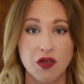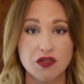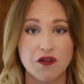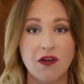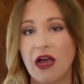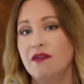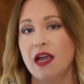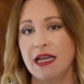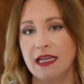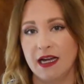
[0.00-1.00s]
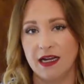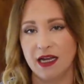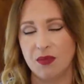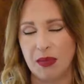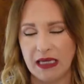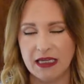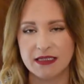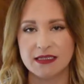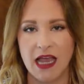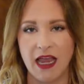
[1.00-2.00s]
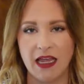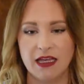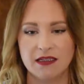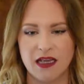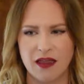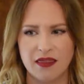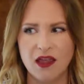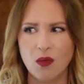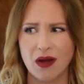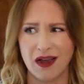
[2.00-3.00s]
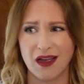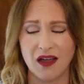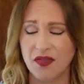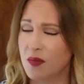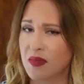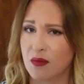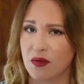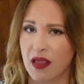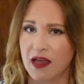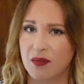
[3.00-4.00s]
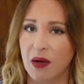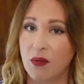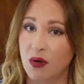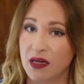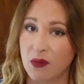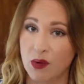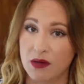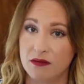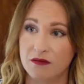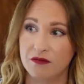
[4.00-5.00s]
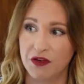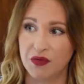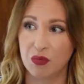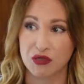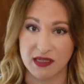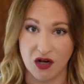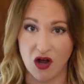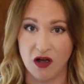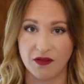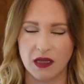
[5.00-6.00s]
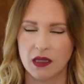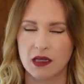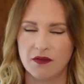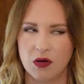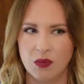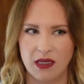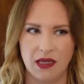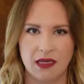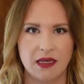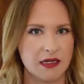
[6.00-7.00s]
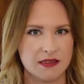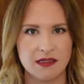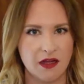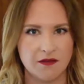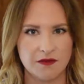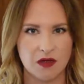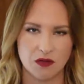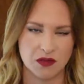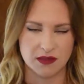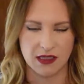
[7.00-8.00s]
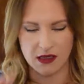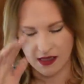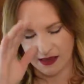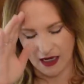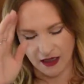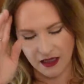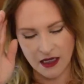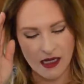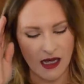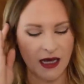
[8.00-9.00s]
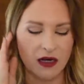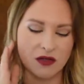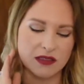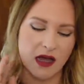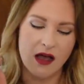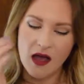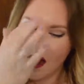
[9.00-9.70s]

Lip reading: those are $5.99 a piece, and I think when I got them they were like buy one get one 50% off. I love it when like NYX stuff goes on sale like that at Ulta.